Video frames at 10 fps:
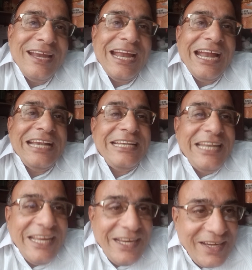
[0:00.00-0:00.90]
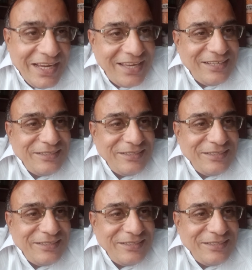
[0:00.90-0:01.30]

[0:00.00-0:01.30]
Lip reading: and take care.